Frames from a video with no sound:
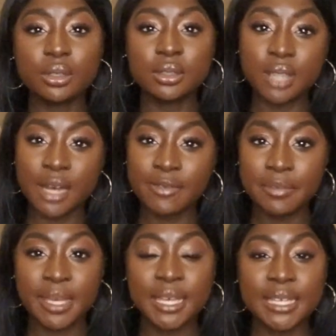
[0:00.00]
The other
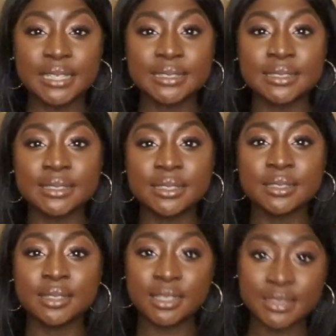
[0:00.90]
bit is
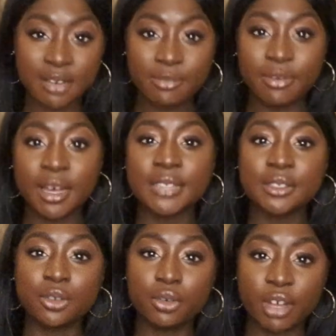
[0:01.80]
the sacrifice,
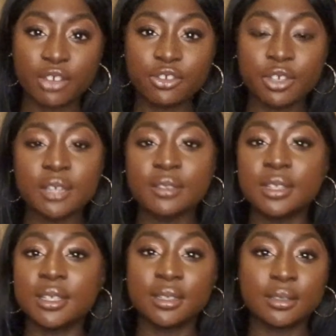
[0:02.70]
the not rushing,
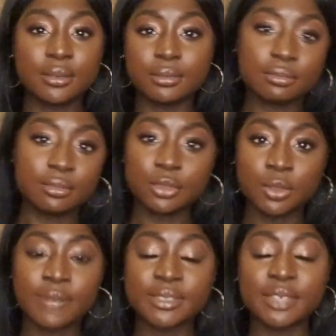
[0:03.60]
all
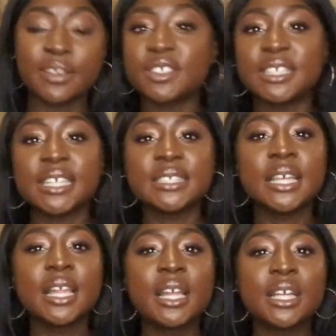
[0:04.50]
the other stuff I just said.
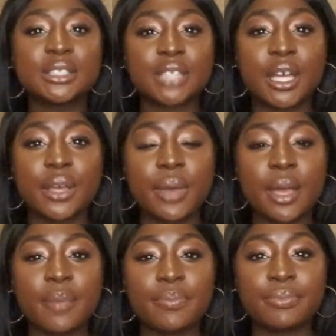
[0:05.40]
So
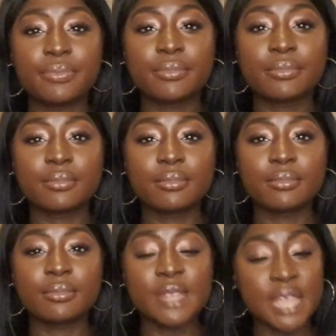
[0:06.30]

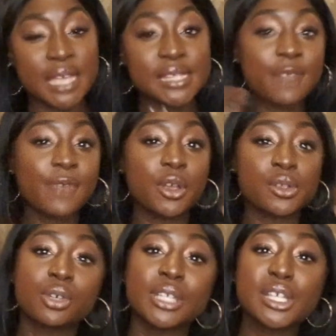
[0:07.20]
yeah, staying focused
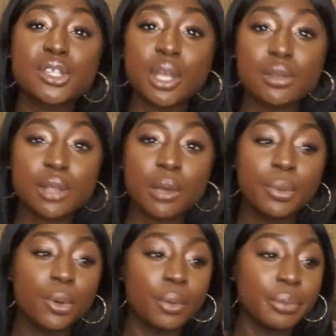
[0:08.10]
on God is so
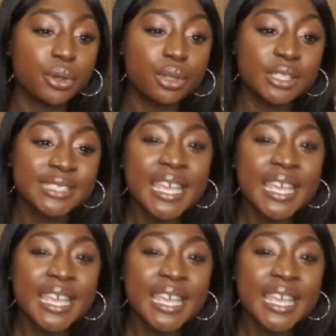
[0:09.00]
important, because